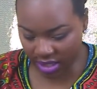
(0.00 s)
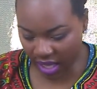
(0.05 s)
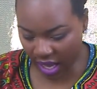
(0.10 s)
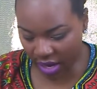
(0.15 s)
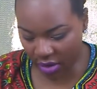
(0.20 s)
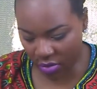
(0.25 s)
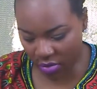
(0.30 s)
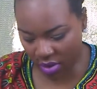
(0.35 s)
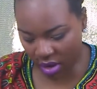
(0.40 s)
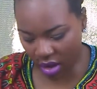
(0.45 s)

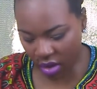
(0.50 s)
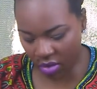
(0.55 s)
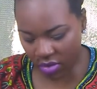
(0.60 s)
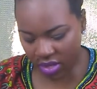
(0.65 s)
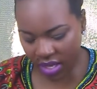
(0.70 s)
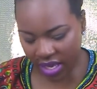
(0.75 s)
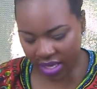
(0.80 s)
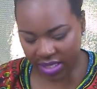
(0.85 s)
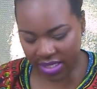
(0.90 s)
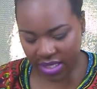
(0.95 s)
don't know,
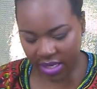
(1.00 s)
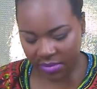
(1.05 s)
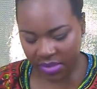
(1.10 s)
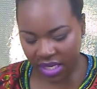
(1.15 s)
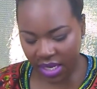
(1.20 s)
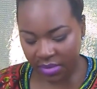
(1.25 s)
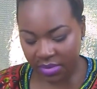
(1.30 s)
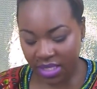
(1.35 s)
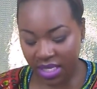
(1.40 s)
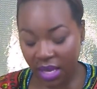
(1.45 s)
like,
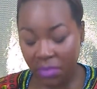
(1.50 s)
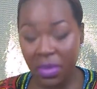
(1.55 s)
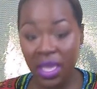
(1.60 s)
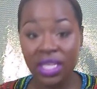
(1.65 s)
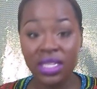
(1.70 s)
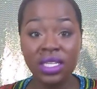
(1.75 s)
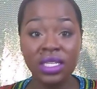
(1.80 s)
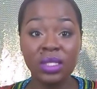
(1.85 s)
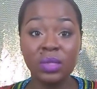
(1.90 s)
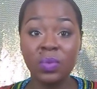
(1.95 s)
sometimes they
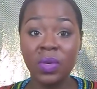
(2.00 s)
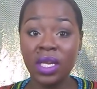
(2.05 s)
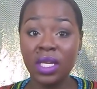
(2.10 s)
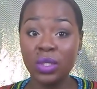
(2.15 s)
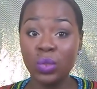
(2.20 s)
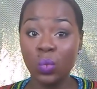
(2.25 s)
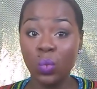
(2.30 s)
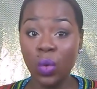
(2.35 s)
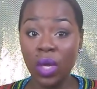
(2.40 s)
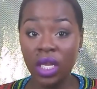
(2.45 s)
make these
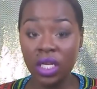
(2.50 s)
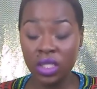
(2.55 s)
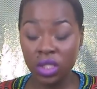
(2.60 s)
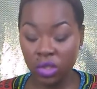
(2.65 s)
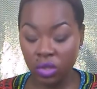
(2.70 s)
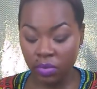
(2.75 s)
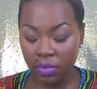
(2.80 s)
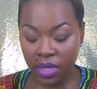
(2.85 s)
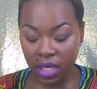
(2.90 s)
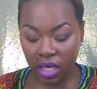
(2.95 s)
wigs way
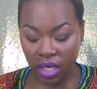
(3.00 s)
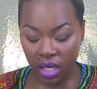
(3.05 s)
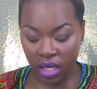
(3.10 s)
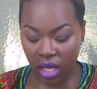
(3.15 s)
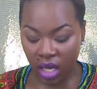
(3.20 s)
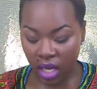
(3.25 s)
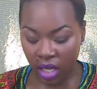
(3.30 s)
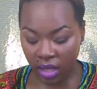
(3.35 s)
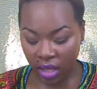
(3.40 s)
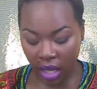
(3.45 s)
too
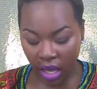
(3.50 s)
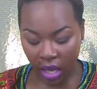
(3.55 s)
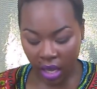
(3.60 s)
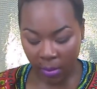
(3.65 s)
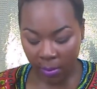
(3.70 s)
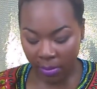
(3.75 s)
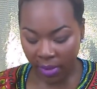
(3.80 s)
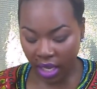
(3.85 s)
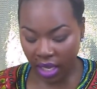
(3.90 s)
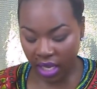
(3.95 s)
big, and
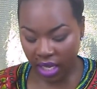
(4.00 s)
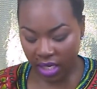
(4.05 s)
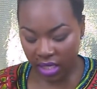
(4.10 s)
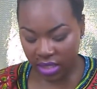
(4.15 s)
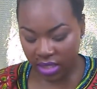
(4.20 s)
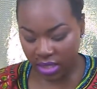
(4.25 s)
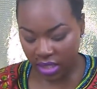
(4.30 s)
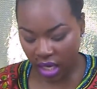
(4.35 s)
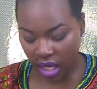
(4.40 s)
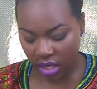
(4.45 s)
like my head
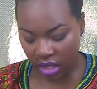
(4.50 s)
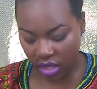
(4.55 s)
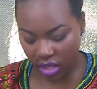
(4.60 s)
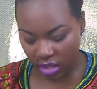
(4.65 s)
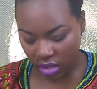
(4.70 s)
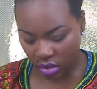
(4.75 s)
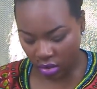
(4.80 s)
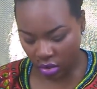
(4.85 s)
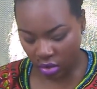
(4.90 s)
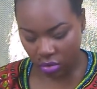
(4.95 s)
is not
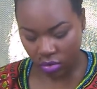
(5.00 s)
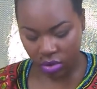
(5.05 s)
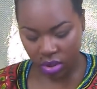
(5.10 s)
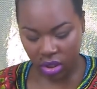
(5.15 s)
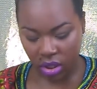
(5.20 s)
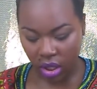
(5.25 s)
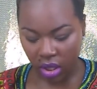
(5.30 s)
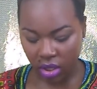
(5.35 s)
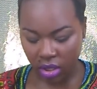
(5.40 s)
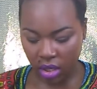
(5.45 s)

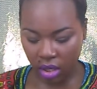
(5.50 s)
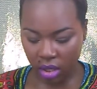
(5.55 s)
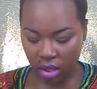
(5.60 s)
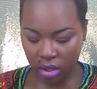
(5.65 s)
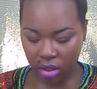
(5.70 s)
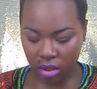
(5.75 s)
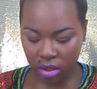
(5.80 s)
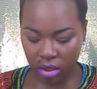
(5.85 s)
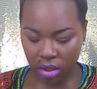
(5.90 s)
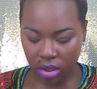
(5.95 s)
huge like
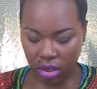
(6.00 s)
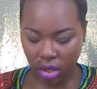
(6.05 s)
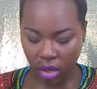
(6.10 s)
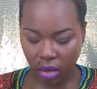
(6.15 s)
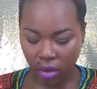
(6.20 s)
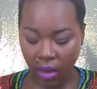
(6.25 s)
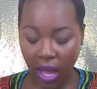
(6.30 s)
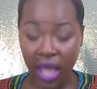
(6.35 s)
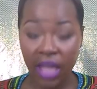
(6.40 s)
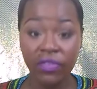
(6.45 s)
that.
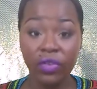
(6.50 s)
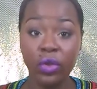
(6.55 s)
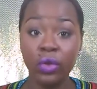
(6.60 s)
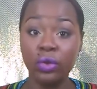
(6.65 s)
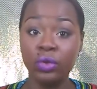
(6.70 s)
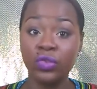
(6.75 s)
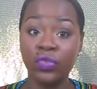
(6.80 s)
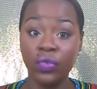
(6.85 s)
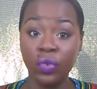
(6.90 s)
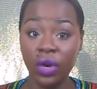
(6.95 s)
So I have a
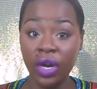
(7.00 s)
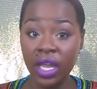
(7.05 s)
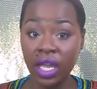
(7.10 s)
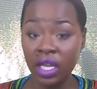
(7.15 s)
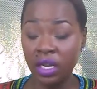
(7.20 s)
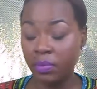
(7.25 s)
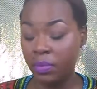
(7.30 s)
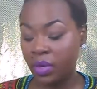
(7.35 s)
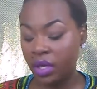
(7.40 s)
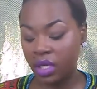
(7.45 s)
huge
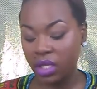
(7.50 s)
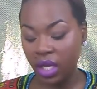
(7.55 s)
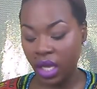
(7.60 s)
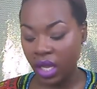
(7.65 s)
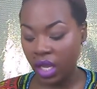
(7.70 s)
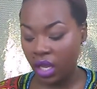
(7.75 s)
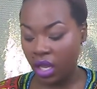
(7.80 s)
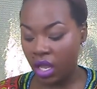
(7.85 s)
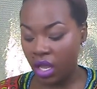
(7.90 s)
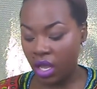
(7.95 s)
forehead, but
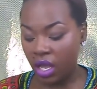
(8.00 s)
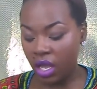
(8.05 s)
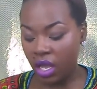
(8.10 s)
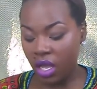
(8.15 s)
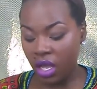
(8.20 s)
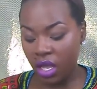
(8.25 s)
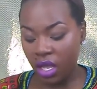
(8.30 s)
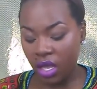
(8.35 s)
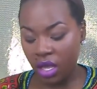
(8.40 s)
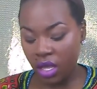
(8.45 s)
like
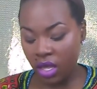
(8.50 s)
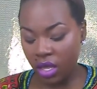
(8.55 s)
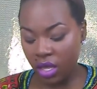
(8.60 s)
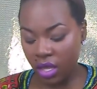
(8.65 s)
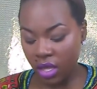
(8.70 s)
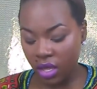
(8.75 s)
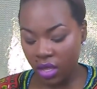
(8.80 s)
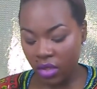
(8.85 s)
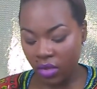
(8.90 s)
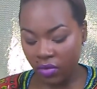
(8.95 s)

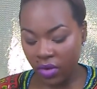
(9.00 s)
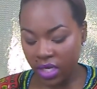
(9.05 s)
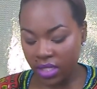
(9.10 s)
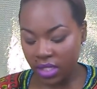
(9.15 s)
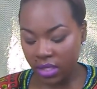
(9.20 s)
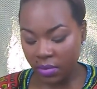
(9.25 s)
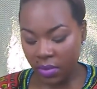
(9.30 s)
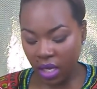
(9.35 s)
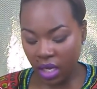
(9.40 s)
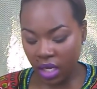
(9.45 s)
the
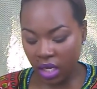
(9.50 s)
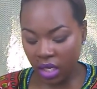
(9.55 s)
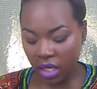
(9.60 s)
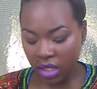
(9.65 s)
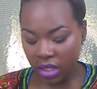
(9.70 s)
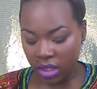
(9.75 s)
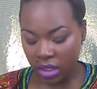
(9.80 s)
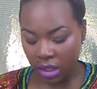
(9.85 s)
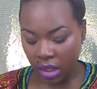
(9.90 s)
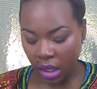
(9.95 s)
rest of my head
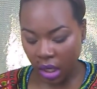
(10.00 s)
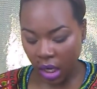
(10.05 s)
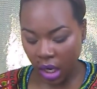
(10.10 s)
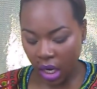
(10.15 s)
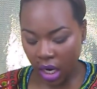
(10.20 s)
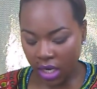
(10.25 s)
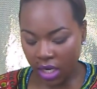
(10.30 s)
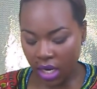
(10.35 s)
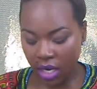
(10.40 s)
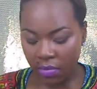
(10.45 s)
is
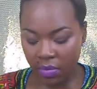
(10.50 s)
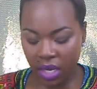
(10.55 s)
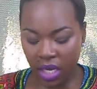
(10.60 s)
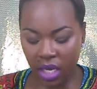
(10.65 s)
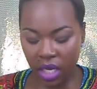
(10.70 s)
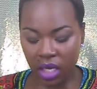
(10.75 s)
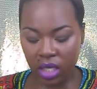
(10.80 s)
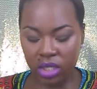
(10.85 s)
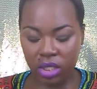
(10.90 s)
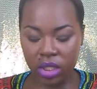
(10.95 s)
not that
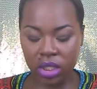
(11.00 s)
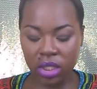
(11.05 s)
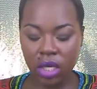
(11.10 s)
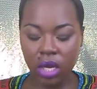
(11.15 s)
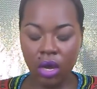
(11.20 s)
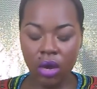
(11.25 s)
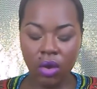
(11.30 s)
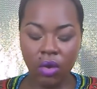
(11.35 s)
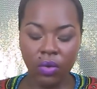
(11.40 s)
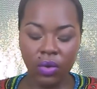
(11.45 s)
big,
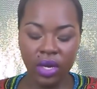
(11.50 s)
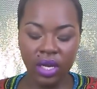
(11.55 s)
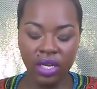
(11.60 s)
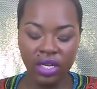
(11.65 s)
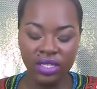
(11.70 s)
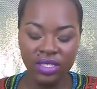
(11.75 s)
so